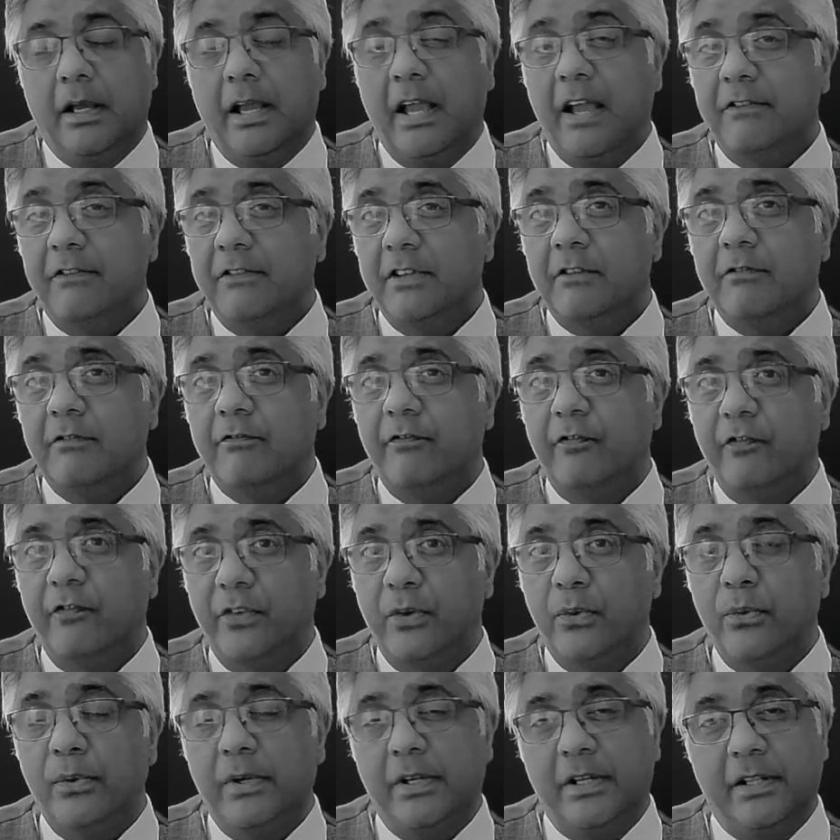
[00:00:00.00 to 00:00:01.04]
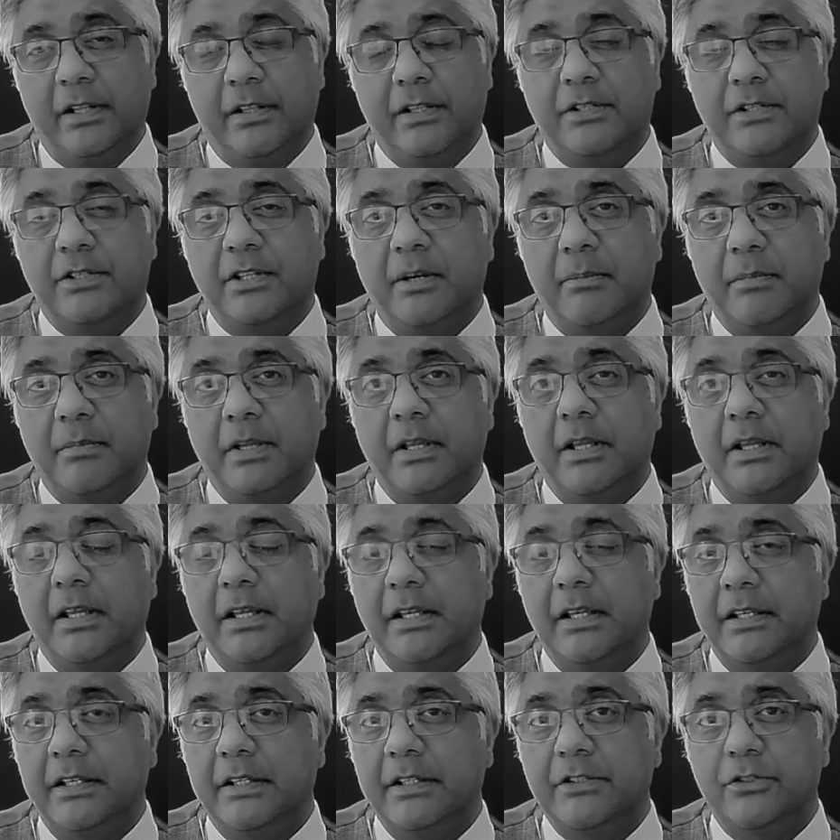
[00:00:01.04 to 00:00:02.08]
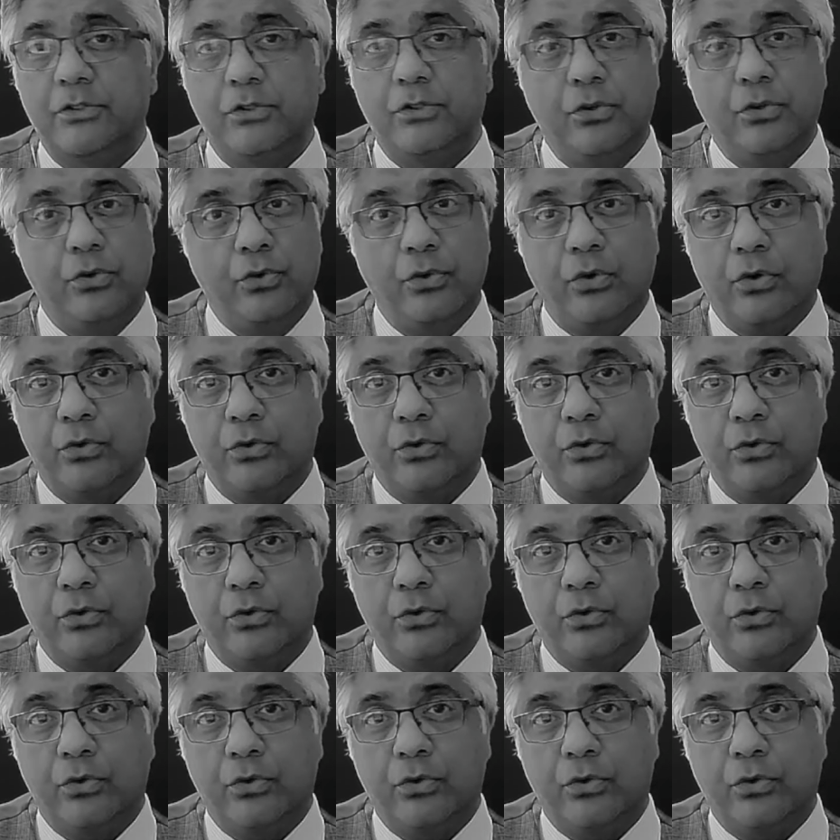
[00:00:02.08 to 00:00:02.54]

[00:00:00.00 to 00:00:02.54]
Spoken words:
Having fluid in the tummy is